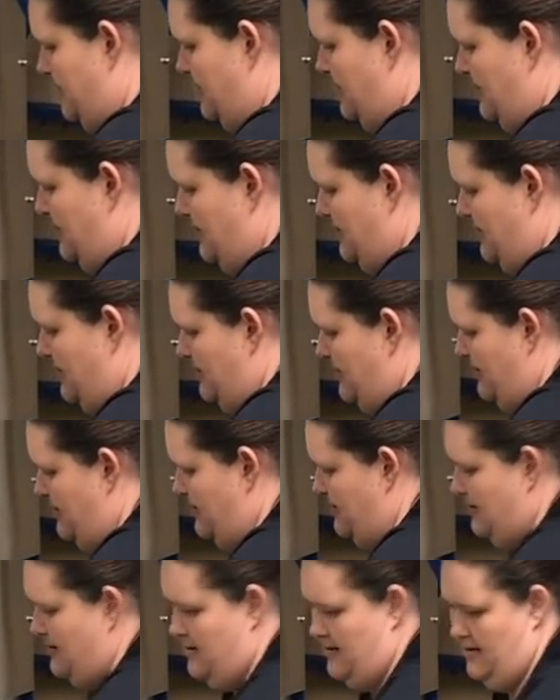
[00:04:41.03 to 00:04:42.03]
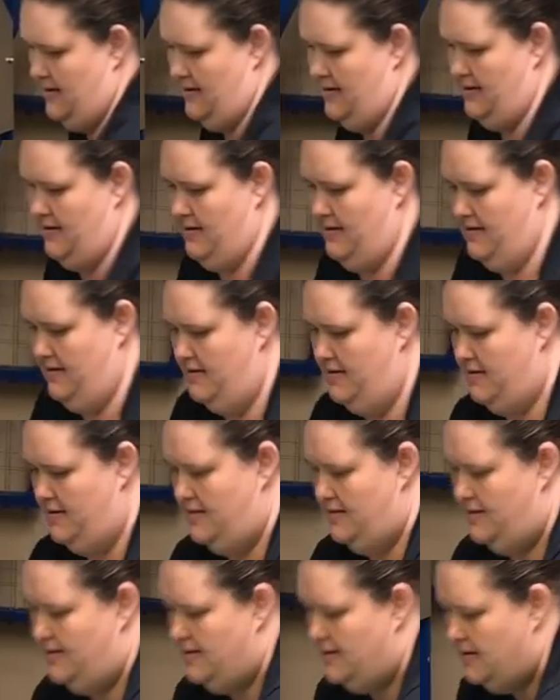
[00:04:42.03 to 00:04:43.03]

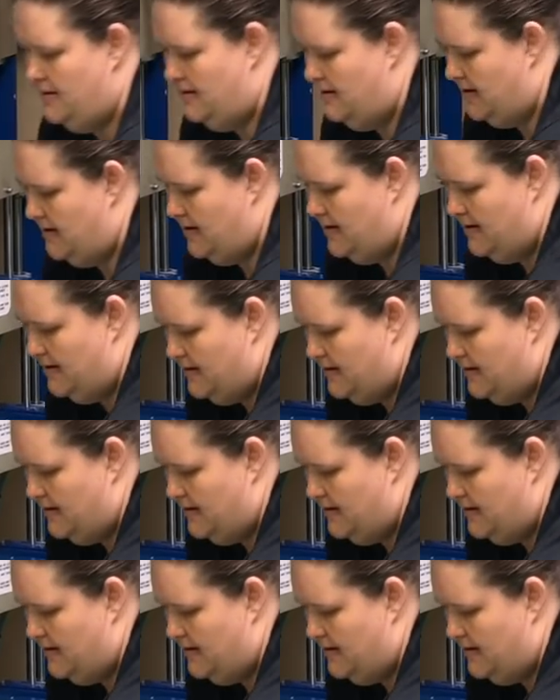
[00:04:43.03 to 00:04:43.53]
(no one is talking)